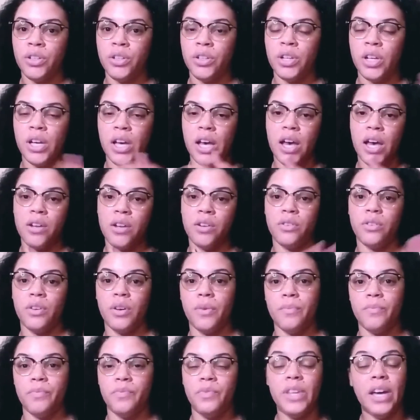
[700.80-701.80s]
I don't know.
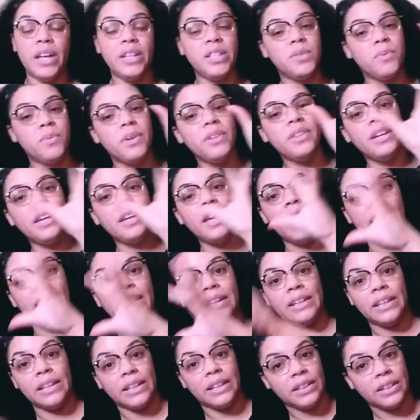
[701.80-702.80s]
That's where they
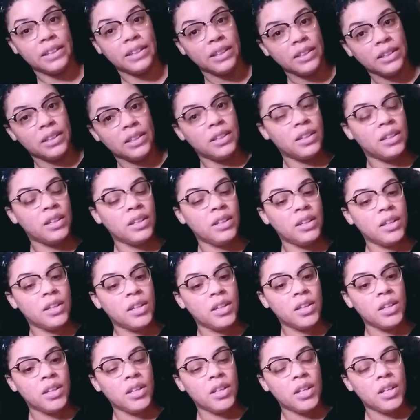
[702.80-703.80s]
ended
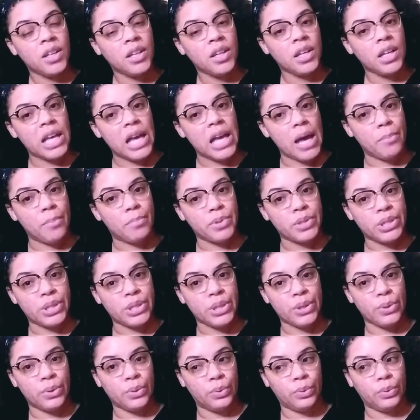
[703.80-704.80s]

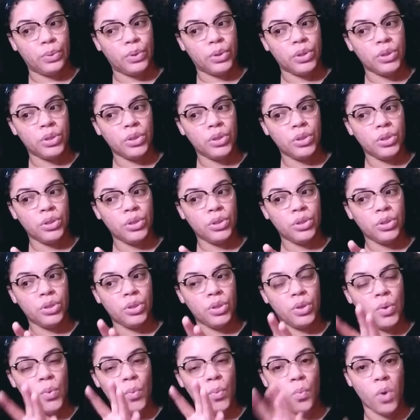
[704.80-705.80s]
episode
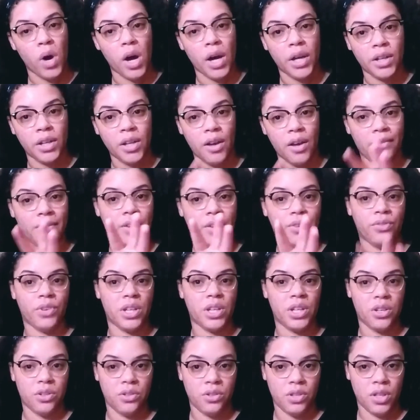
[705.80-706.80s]
one of the
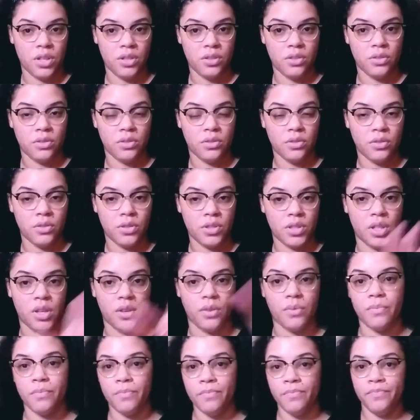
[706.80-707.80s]
reunion. So,
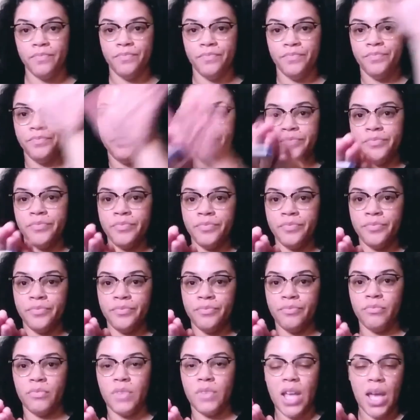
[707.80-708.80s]

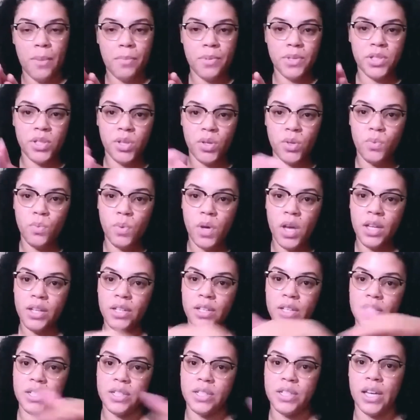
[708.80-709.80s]
episode one,
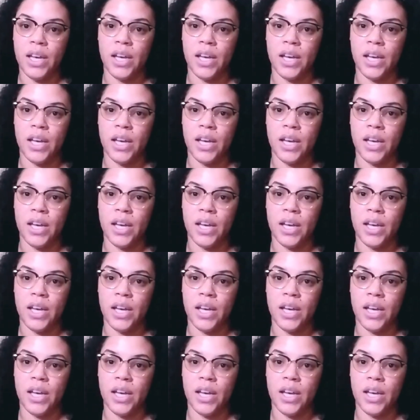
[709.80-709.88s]
done.